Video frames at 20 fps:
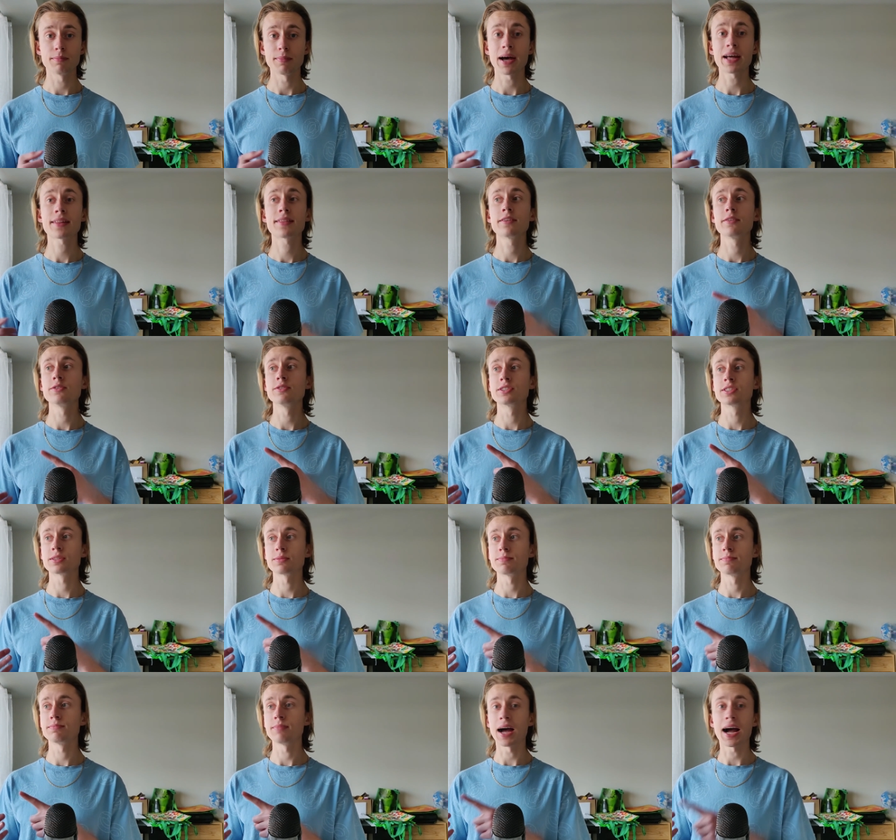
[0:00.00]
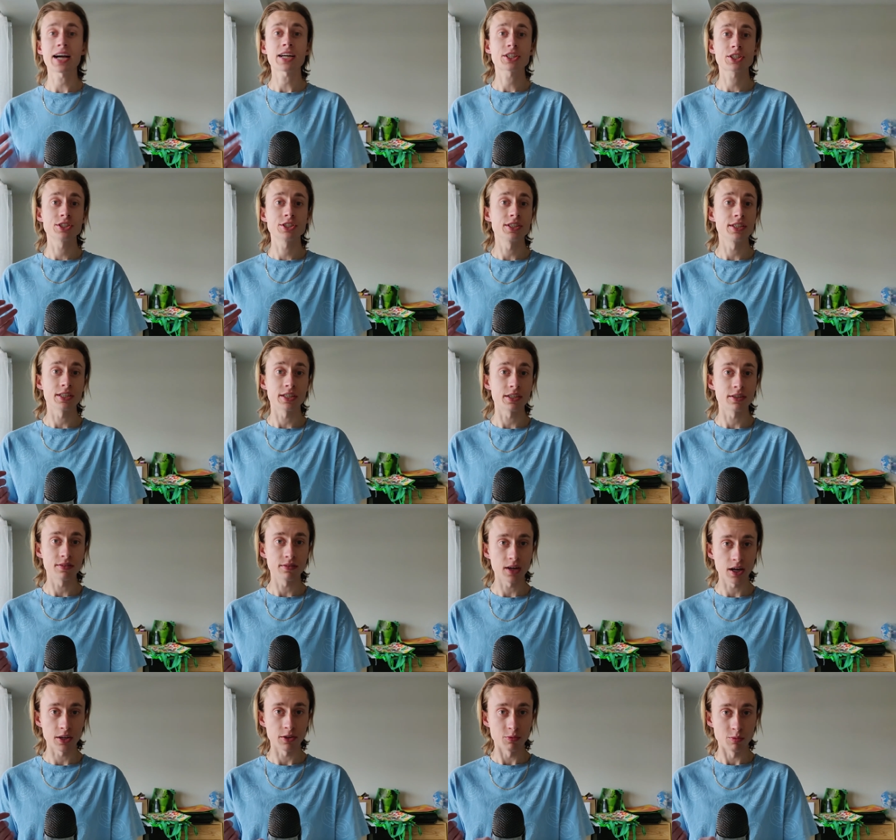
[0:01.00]
Matthew's actually
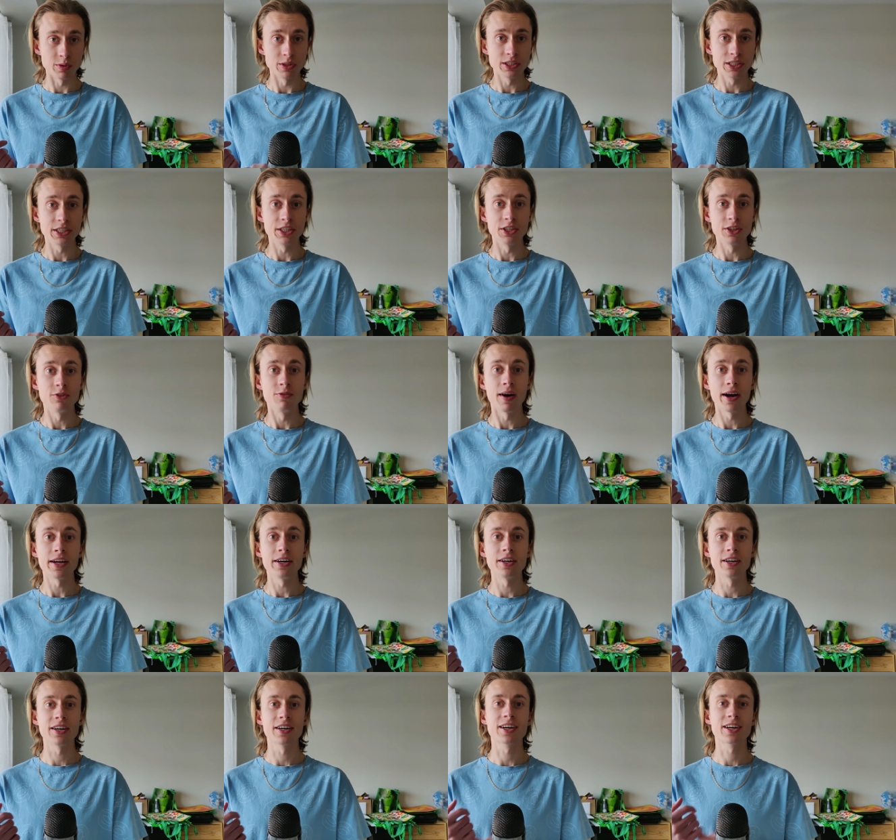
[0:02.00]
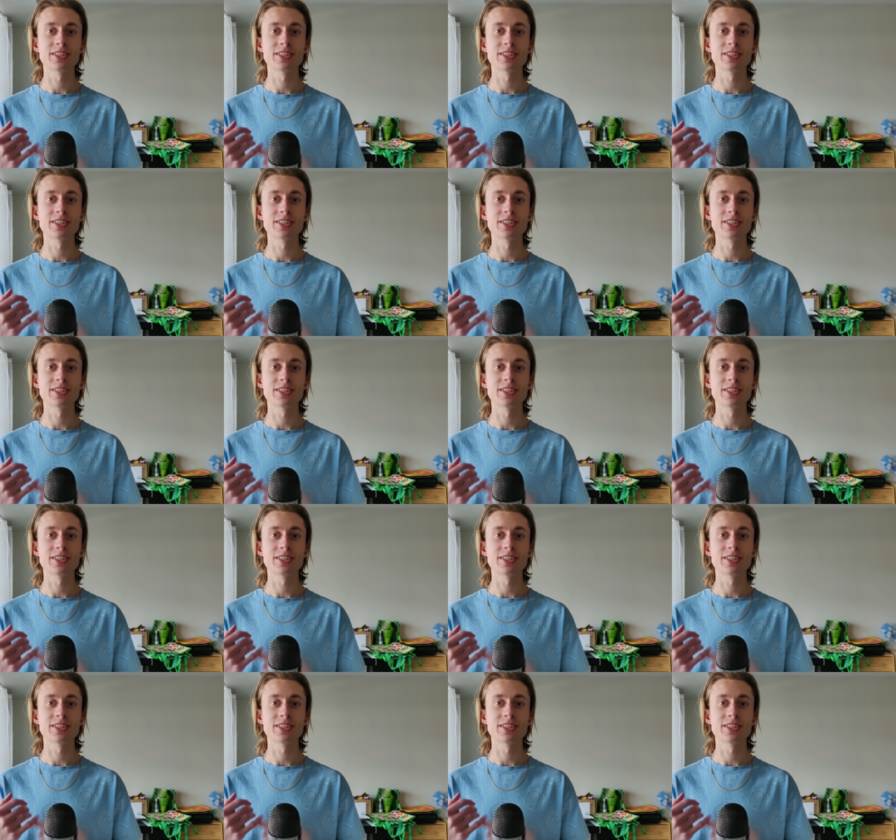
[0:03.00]
a really good writer.